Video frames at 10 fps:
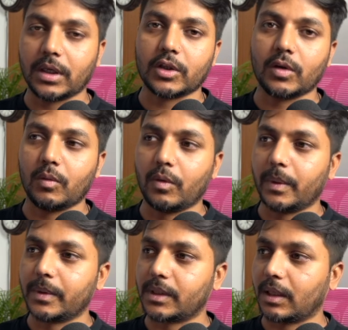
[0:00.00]
ratio would be
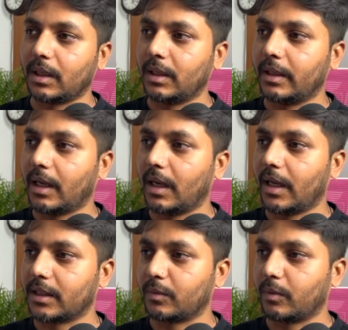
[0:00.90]
basically null
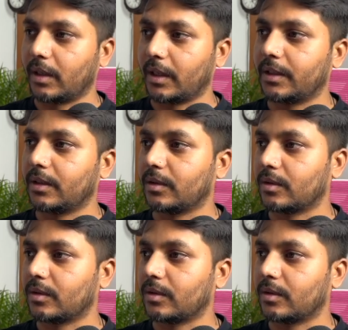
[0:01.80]
as well, right?